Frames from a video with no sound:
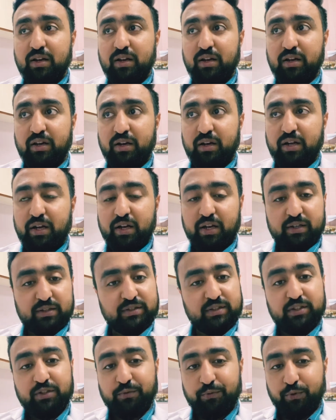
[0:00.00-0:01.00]
and I had
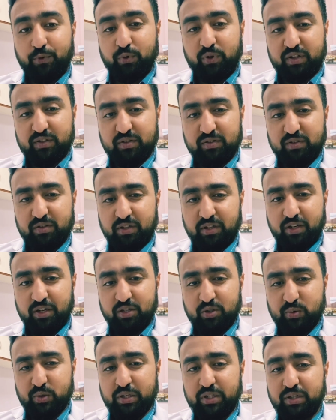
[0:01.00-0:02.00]
seen few cases in the
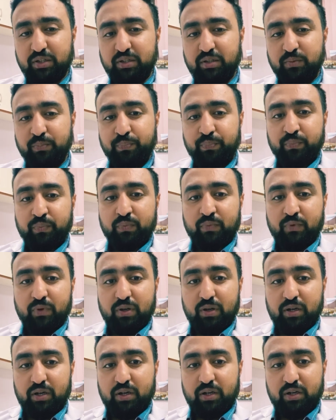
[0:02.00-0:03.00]
casualty.
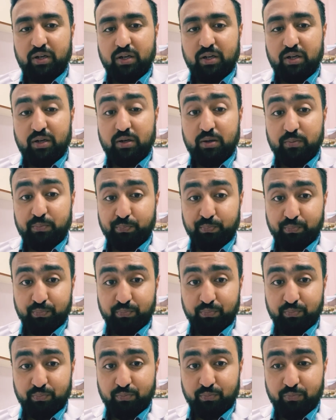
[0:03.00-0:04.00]
And
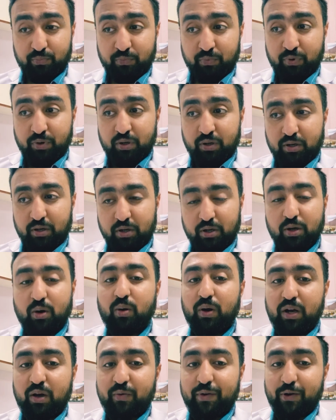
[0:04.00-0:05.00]
now
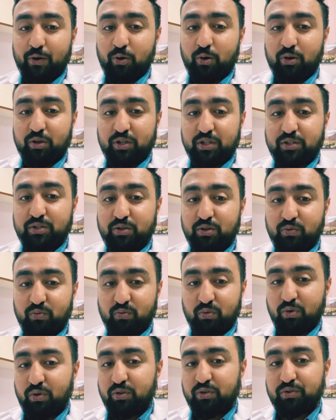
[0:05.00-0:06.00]
I have a long list of
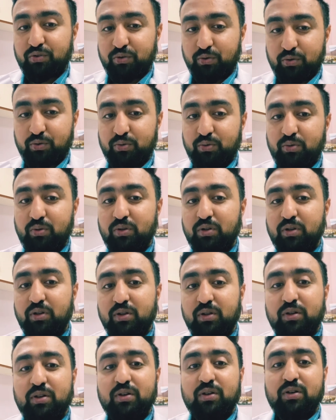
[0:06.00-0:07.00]
works to do.
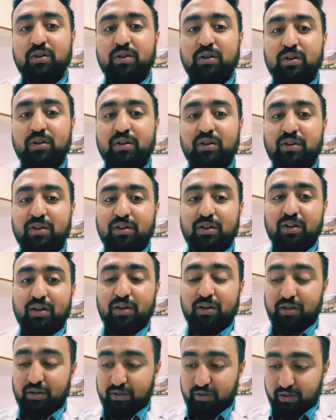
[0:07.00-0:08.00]
I
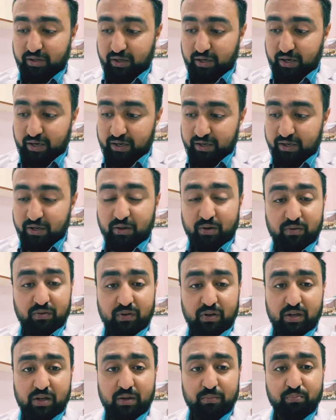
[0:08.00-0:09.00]
have
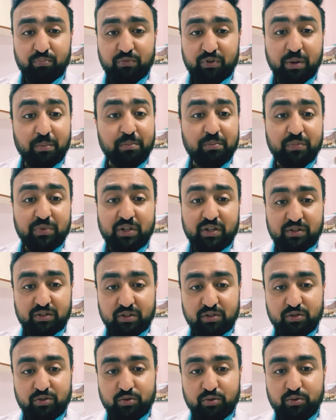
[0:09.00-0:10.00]
some
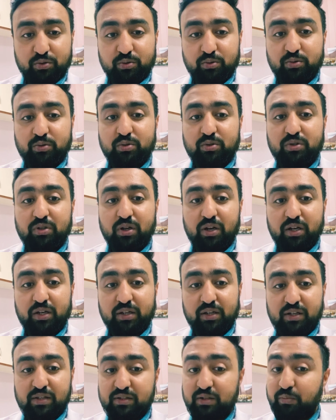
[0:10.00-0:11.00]
dressings to do and
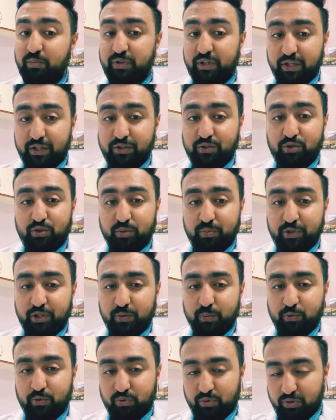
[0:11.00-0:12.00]
some drains to be
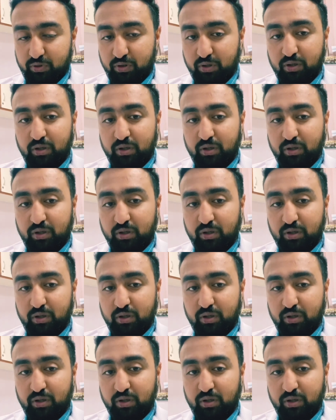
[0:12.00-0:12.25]
removed,